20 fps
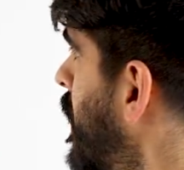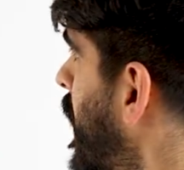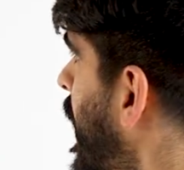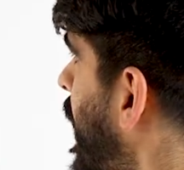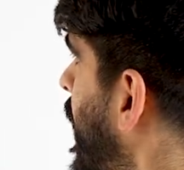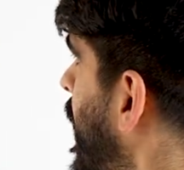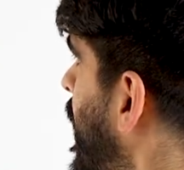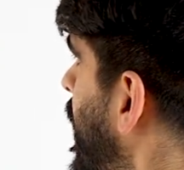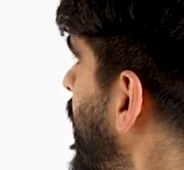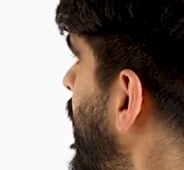
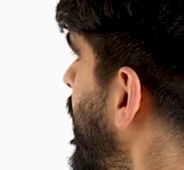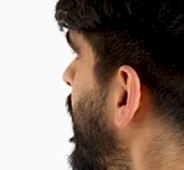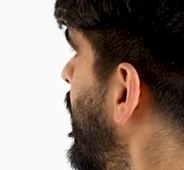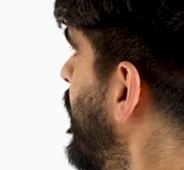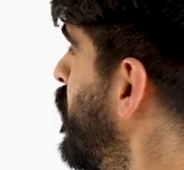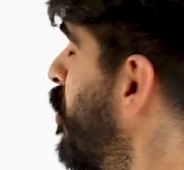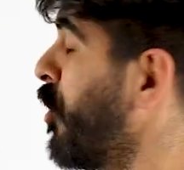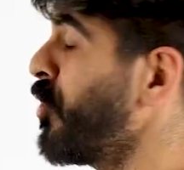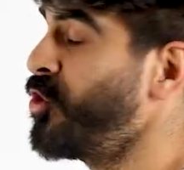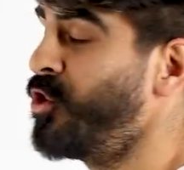uh,
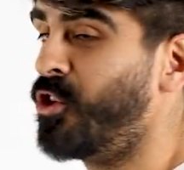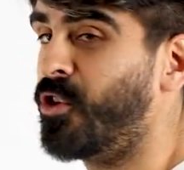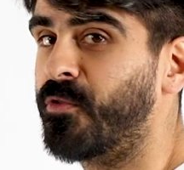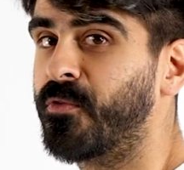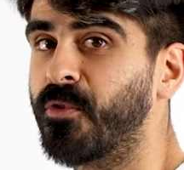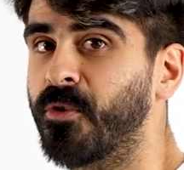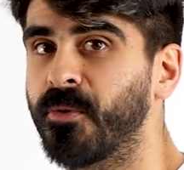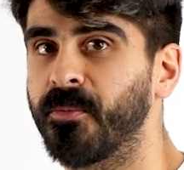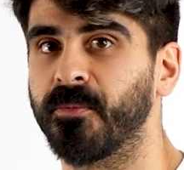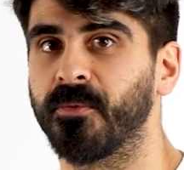
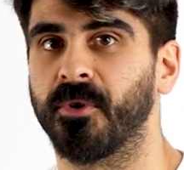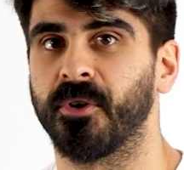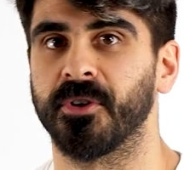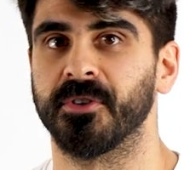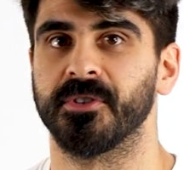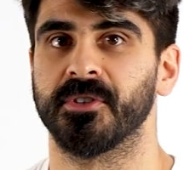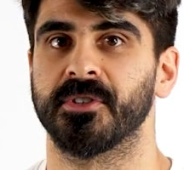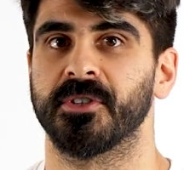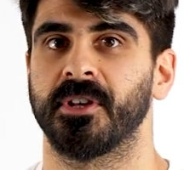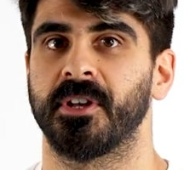non-uniform
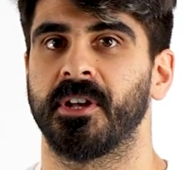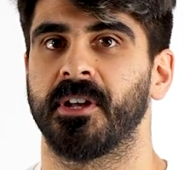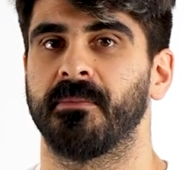rods.